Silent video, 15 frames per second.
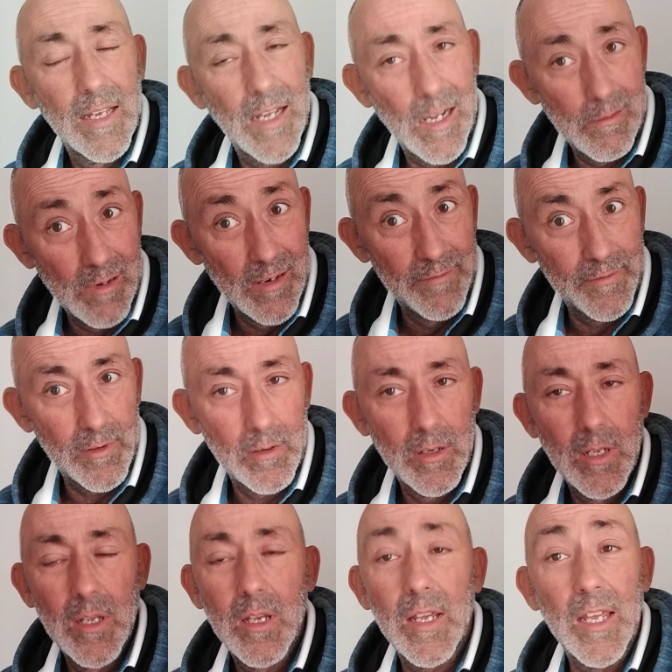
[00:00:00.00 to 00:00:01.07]
However,
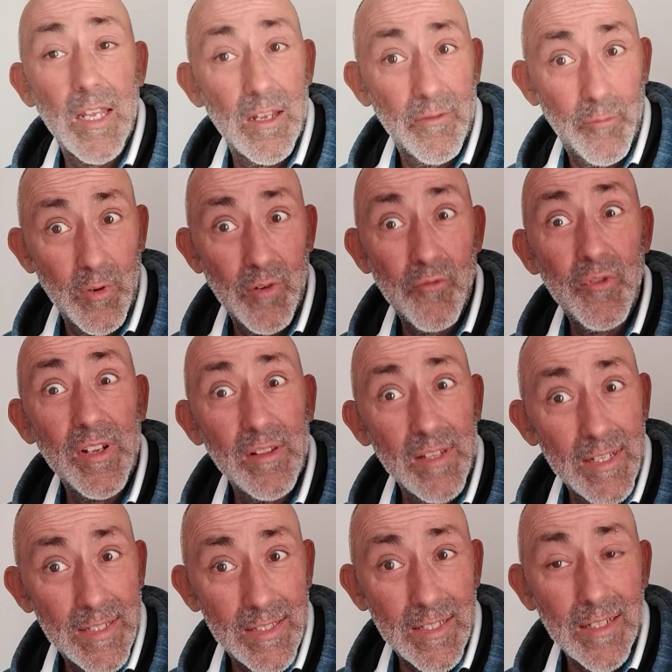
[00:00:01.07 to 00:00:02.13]
if we're
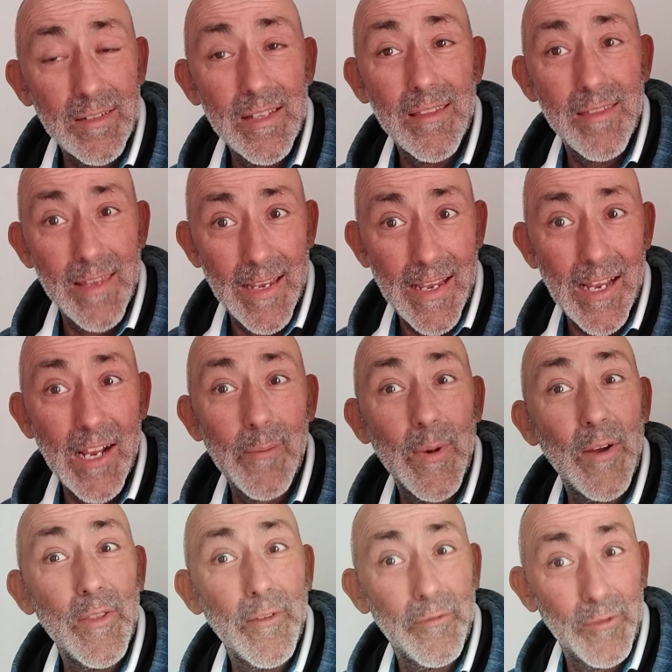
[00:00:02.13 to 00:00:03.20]
realistically thinking
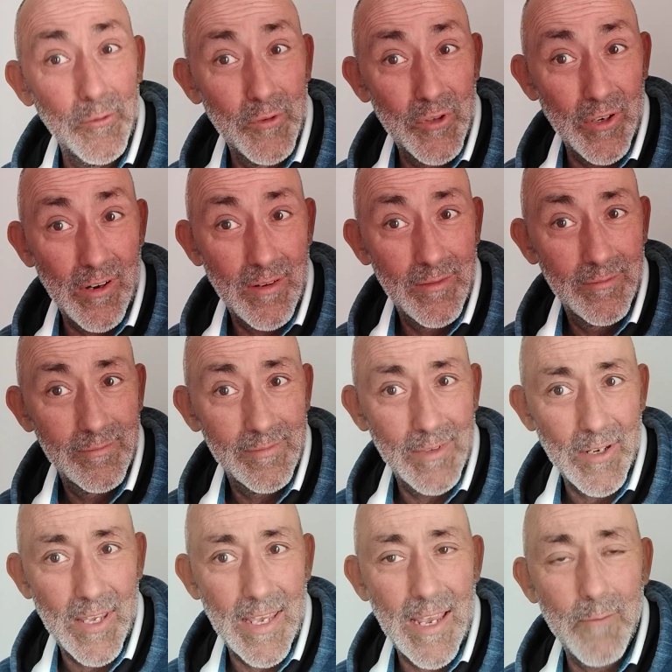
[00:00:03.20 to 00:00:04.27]
about the future,
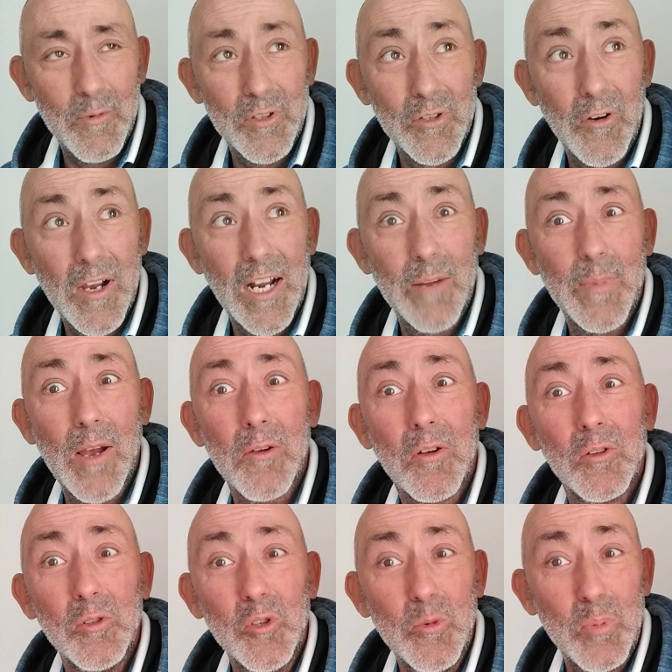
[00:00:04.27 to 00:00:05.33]
okay, and we're talking
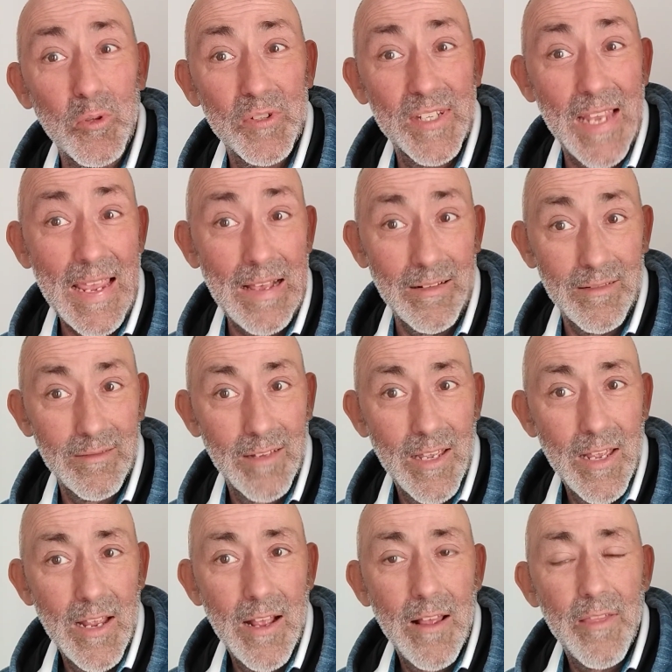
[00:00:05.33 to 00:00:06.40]
about global scale,
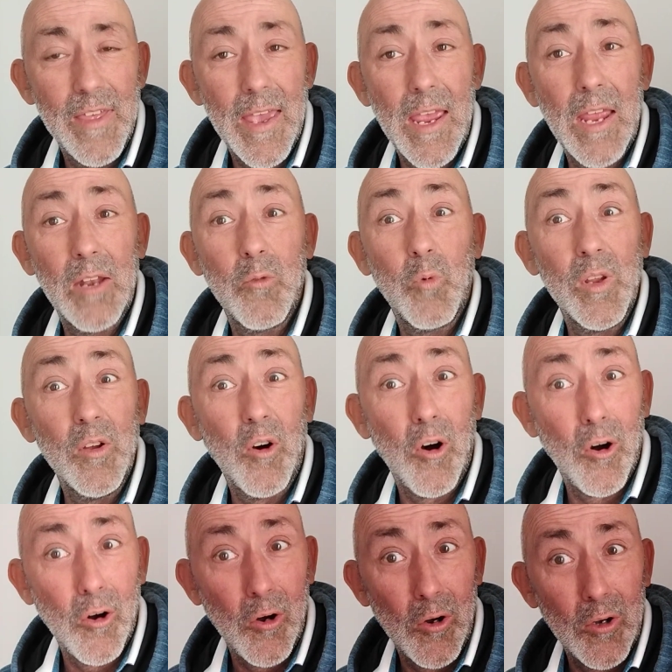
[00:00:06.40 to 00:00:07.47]
then we
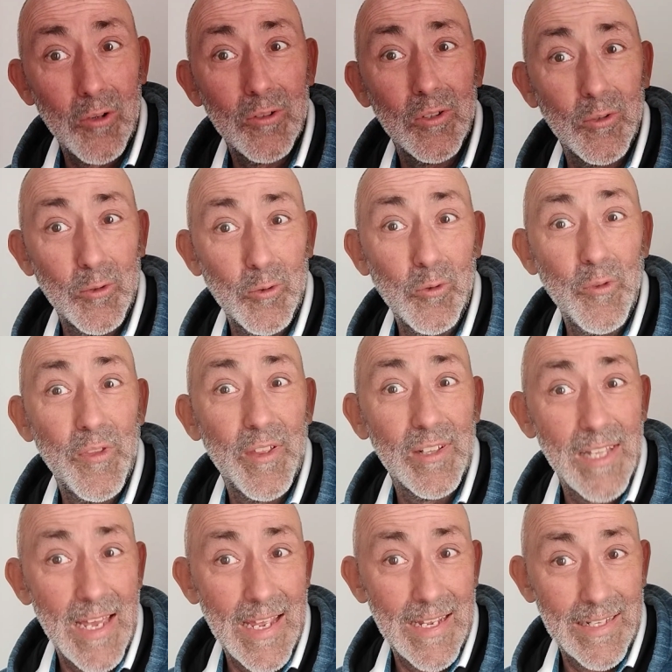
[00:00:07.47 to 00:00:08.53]
all own the
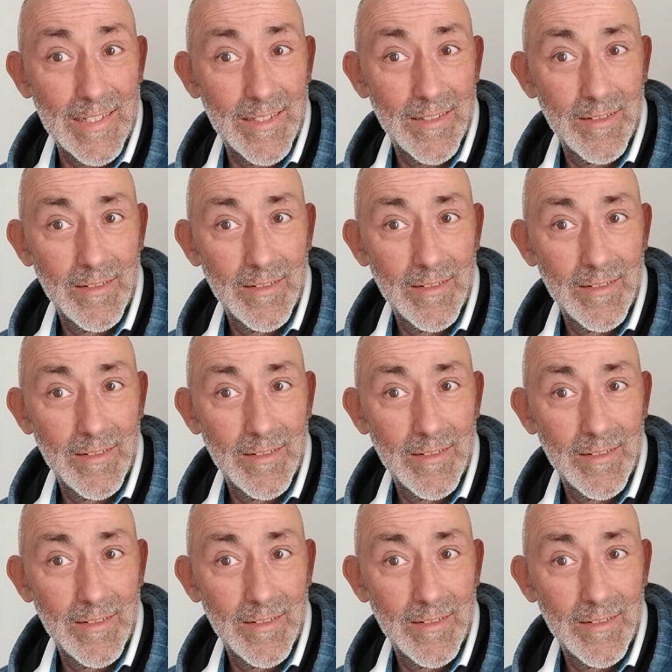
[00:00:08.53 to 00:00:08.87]
land.